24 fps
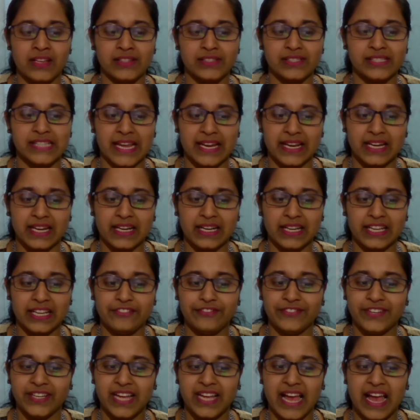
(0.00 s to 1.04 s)

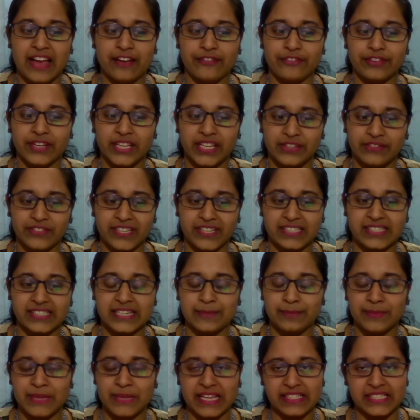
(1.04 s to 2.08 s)
Secondly, we have e-waste
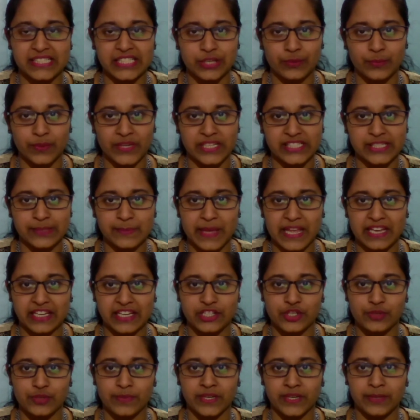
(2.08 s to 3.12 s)
and plastic waste
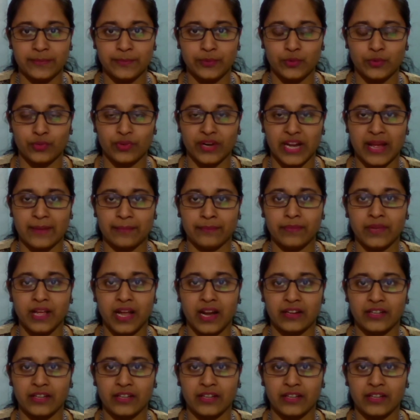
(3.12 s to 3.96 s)
management program